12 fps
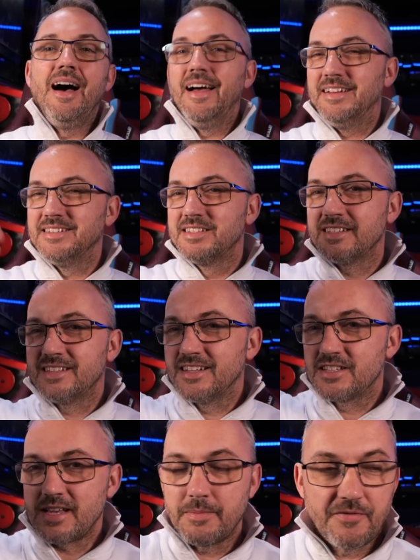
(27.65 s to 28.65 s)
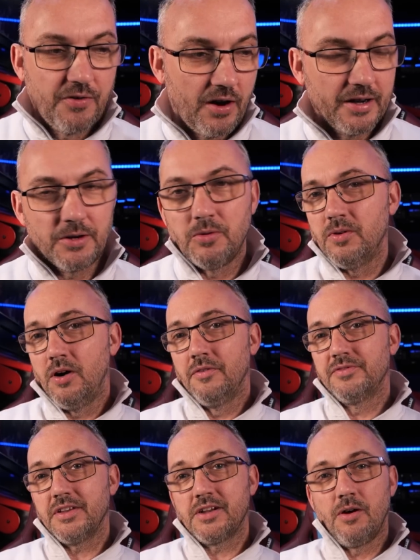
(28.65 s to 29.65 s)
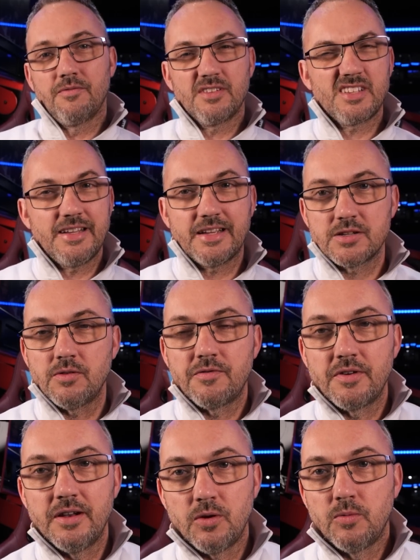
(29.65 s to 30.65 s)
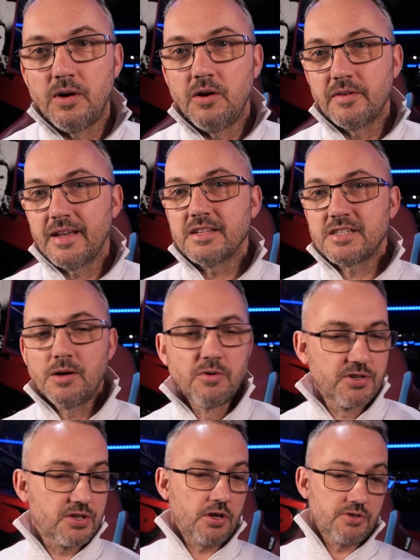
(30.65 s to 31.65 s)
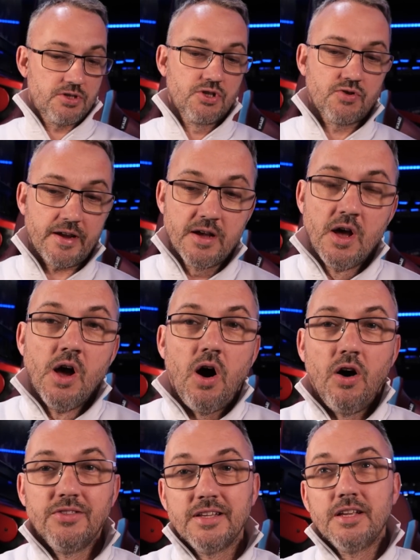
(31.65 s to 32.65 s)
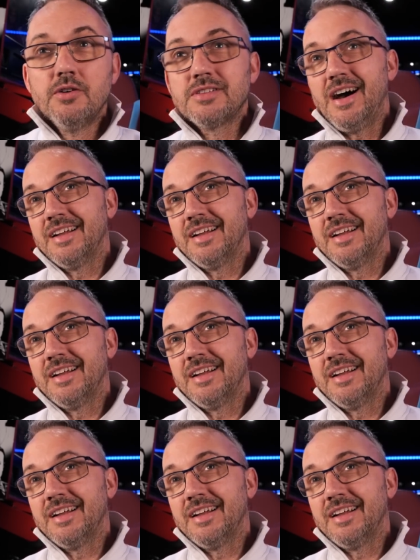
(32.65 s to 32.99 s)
And the semi-final of the Conference League is not for a little while yet. So we'll just concentrate on the news.